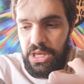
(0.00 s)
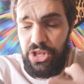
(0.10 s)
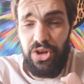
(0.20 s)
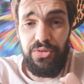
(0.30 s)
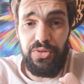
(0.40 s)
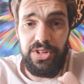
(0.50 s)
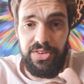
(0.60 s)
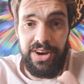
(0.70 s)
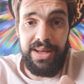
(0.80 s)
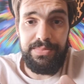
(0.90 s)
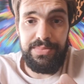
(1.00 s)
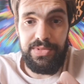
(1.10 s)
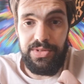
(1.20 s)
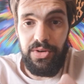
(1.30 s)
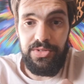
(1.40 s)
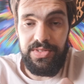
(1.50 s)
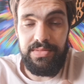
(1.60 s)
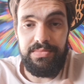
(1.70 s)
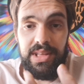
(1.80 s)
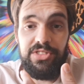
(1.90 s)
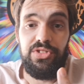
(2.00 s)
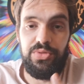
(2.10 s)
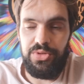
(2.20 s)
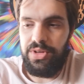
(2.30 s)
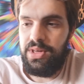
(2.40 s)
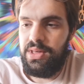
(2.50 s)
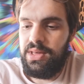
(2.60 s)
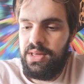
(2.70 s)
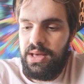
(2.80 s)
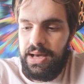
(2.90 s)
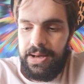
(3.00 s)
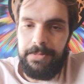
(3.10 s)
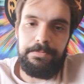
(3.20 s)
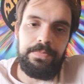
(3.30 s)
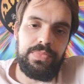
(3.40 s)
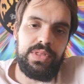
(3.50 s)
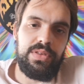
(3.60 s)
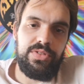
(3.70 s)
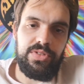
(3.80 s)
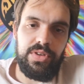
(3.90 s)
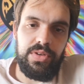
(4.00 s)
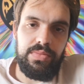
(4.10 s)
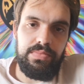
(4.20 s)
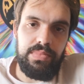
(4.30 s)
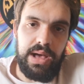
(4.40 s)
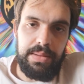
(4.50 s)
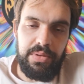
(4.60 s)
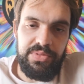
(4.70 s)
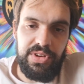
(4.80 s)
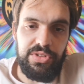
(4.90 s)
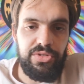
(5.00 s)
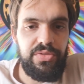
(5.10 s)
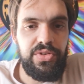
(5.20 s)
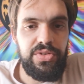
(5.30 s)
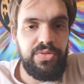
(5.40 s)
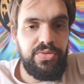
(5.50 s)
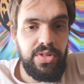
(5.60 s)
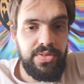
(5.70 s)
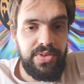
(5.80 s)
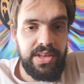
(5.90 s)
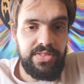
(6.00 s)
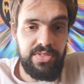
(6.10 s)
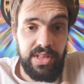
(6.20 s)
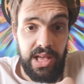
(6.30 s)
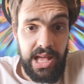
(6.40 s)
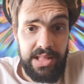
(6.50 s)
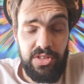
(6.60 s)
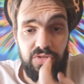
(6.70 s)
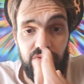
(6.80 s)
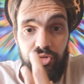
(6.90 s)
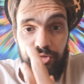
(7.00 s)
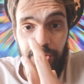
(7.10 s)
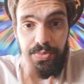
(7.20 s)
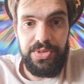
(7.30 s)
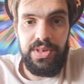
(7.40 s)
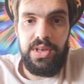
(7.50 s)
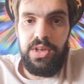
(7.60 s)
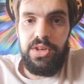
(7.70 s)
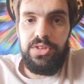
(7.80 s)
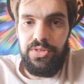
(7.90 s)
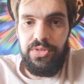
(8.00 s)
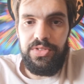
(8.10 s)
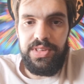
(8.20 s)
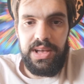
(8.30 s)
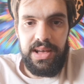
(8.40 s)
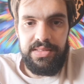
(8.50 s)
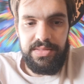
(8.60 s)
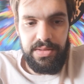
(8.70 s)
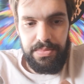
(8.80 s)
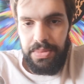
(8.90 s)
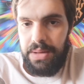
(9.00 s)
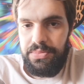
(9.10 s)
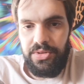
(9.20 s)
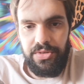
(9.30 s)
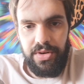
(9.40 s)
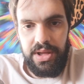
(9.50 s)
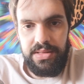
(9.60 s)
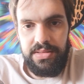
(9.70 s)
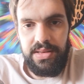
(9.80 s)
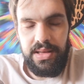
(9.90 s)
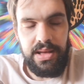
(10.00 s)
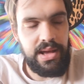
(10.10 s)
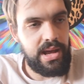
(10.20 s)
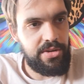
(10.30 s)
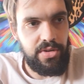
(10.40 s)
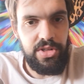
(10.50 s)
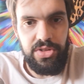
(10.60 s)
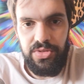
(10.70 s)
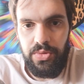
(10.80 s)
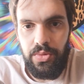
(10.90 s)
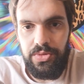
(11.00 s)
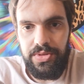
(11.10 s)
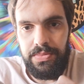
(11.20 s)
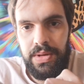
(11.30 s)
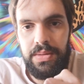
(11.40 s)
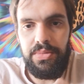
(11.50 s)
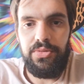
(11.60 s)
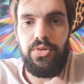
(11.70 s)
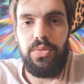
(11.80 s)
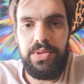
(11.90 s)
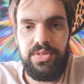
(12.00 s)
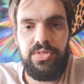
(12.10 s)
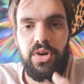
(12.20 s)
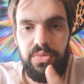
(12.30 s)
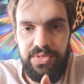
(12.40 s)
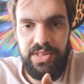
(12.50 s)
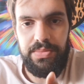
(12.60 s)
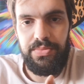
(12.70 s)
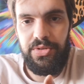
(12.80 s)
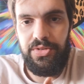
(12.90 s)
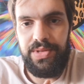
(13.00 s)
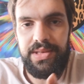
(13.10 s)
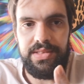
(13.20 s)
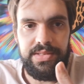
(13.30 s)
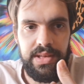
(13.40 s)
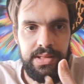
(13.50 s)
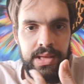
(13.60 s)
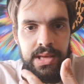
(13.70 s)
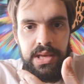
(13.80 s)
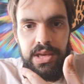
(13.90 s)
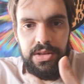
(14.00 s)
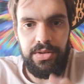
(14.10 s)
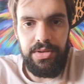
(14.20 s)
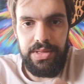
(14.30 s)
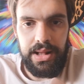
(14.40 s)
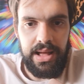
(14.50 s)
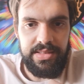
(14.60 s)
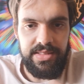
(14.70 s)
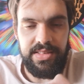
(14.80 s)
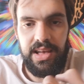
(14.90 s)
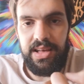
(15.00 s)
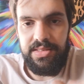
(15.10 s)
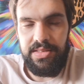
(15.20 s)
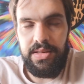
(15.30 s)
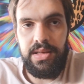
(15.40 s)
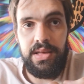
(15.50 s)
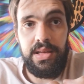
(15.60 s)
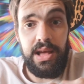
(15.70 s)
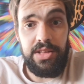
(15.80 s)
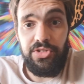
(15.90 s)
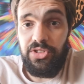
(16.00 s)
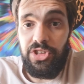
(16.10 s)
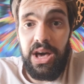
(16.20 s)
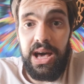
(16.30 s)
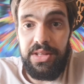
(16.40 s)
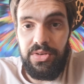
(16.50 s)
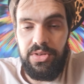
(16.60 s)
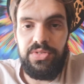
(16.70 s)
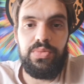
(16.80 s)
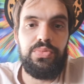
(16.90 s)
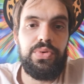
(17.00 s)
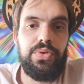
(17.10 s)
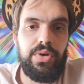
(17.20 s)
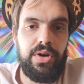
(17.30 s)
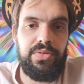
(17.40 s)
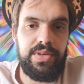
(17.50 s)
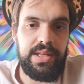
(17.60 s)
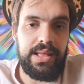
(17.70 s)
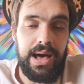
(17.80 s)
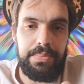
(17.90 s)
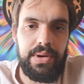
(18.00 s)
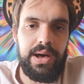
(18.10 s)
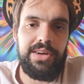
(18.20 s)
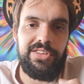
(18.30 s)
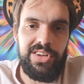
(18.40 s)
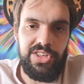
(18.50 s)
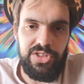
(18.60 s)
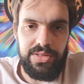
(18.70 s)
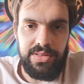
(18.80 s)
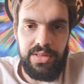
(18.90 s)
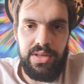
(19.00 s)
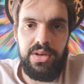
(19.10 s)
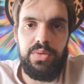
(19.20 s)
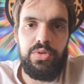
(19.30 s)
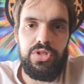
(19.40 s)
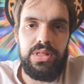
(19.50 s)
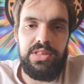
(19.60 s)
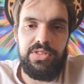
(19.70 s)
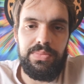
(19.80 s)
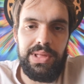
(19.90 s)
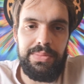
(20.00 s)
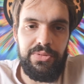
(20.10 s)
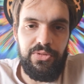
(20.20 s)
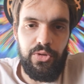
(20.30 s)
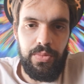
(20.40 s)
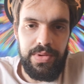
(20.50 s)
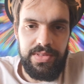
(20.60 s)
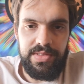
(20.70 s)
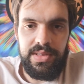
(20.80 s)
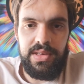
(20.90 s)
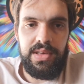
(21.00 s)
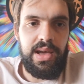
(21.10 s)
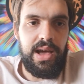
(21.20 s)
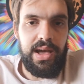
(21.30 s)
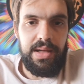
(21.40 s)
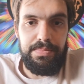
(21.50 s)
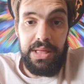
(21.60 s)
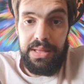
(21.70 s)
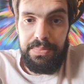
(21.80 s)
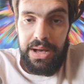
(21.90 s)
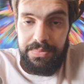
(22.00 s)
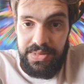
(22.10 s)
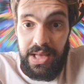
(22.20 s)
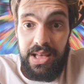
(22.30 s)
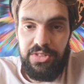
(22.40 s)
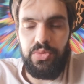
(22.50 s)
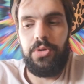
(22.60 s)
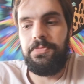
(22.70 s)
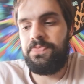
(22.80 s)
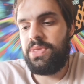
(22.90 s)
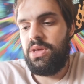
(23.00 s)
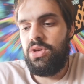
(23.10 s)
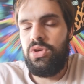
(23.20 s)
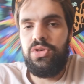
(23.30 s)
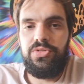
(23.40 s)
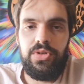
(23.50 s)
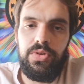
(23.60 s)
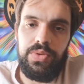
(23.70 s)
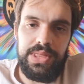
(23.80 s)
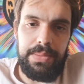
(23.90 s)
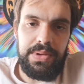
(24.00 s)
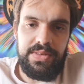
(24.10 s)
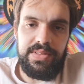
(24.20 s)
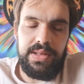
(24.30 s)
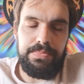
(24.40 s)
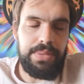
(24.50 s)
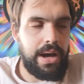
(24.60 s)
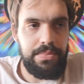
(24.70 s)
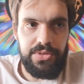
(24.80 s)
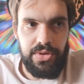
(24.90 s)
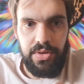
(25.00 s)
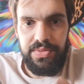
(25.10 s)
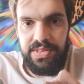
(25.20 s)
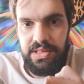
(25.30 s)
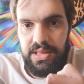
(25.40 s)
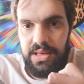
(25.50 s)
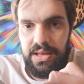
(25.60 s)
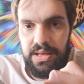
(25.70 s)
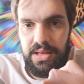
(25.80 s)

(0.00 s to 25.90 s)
40 gram dose, that's huge. So I'm obviously going to review the full effects at 2 scoops. So firstly guys, pumps are great, hydration is awesome, performance is obviously improved. As I said, the glasses size at such a high dose will offer that hyper hydration, which leads to better performance and better pumps as well. So with that being said, pumps are obviously